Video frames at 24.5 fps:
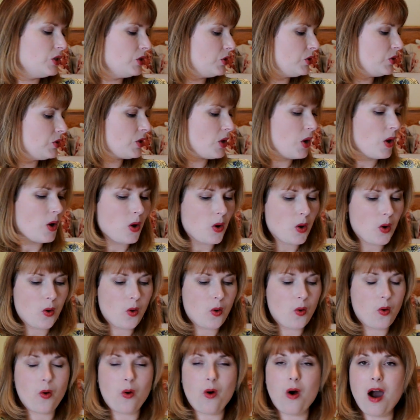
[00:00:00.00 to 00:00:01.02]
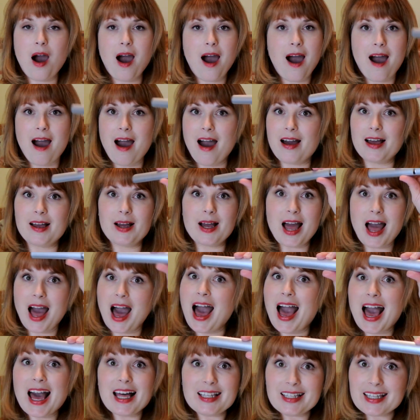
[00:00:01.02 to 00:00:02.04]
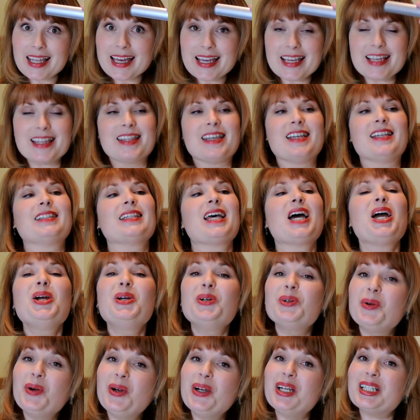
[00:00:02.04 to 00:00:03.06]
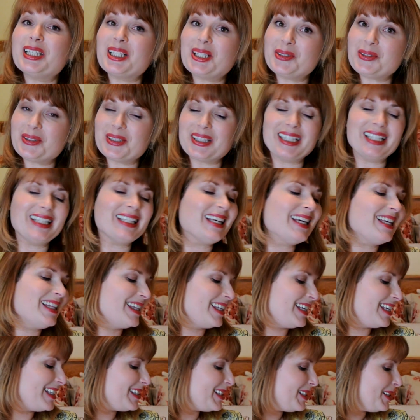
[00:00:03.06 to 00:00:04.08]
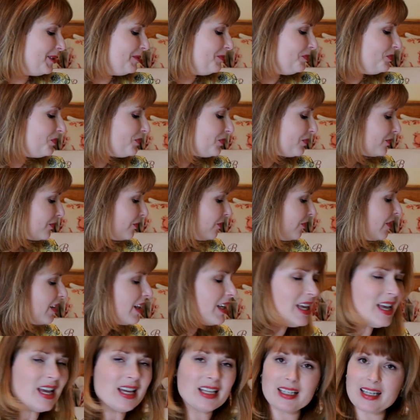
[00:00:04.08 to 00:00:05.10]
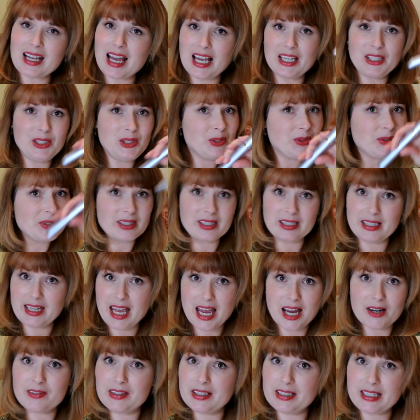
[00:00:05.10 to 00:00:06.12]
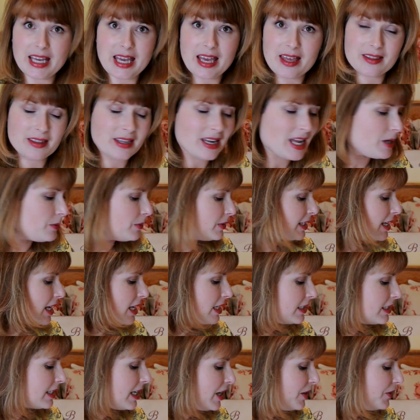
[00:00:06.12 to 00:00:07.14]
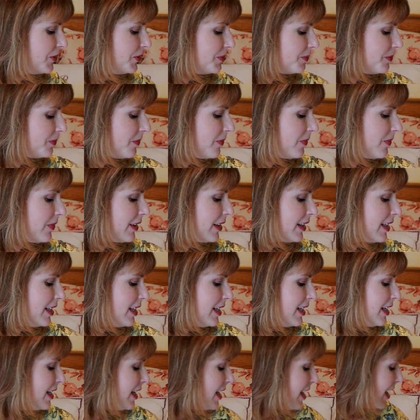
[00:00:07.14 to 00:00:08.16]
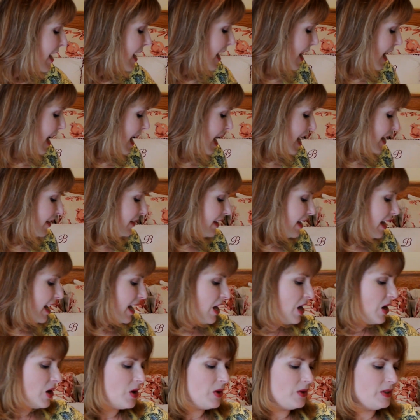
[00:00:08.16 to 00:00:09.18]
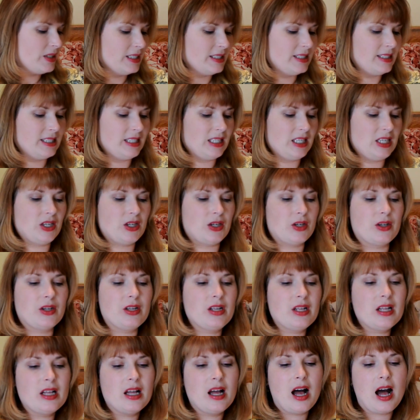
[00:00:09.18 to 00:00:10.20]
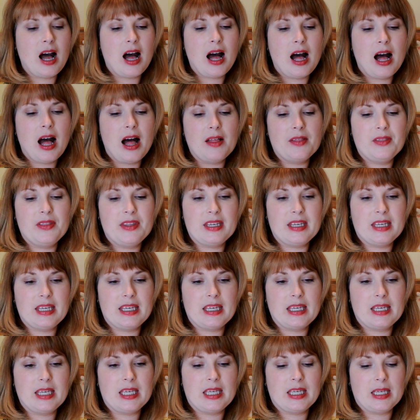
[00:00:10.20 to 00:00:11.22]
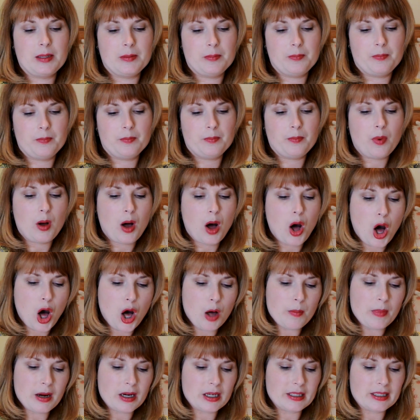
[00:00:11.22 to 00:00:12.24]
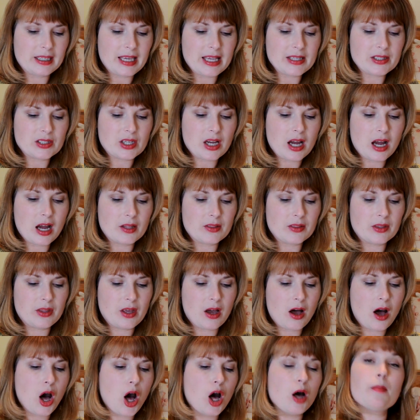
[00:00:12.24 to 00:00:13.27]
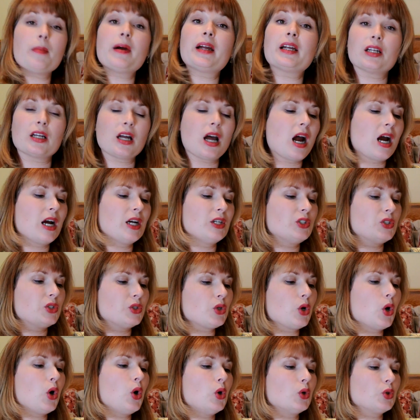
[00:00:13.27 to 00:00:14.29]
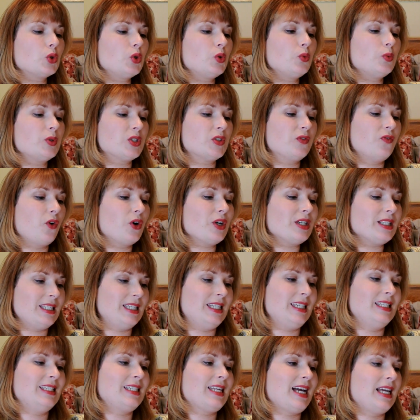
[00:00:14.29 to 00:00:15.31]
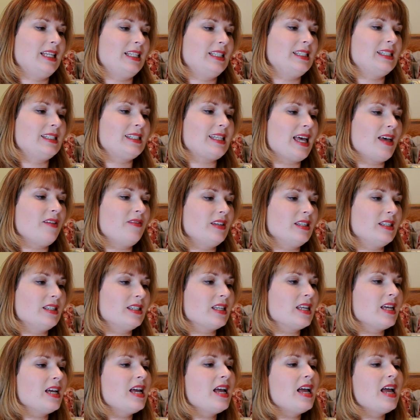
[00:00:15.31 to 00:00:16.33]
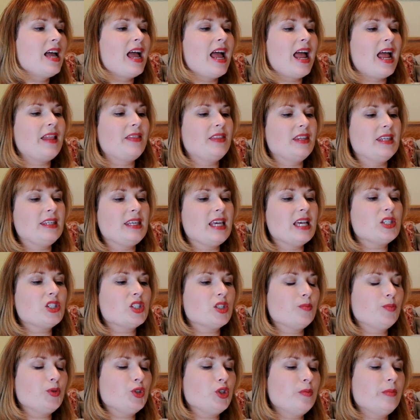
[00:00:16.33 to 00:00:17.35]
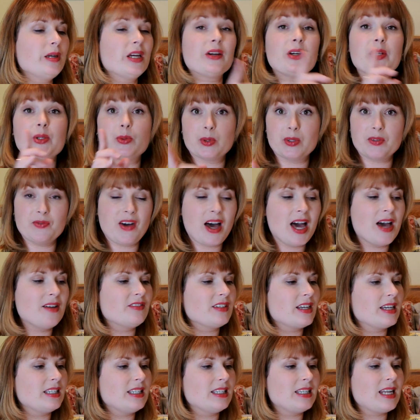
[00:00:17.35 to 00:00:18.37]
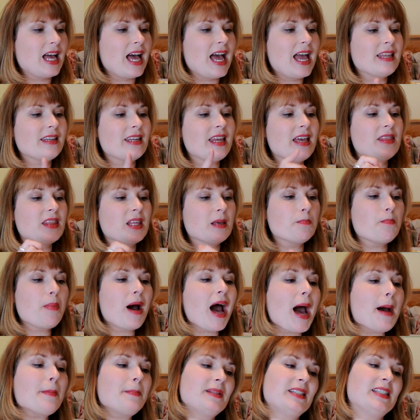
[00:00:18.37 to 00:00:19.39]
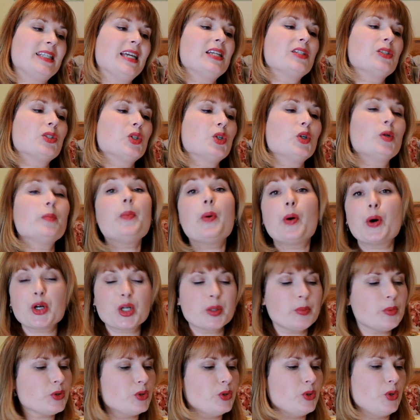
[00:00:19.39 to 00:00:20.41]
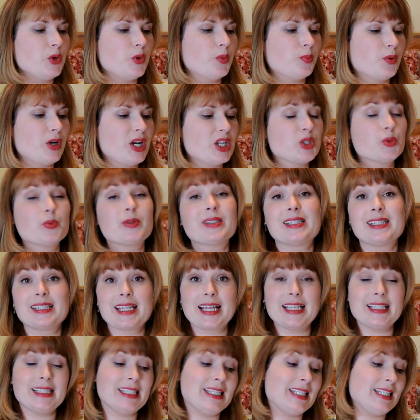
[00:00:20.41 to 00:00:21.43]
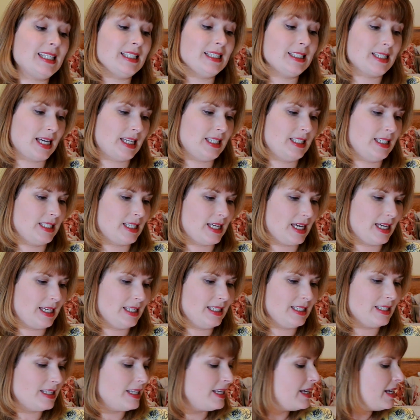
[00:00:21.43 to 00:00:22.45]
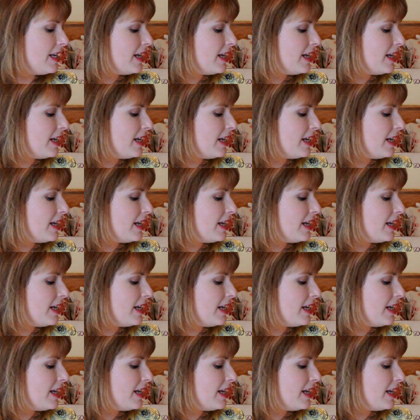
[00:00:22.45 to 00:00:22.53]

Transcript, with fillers: So I like this. I really, really like this. And I used it every day that I was out of town. And now, let's see here. Uh, the Hallmark guest, the Hallmark cards total was fourteen ninety-seven. The Yes to Blueberries was five ninety-nine, and the Pop Dental portable toothbrush was nineteen ninety-nine.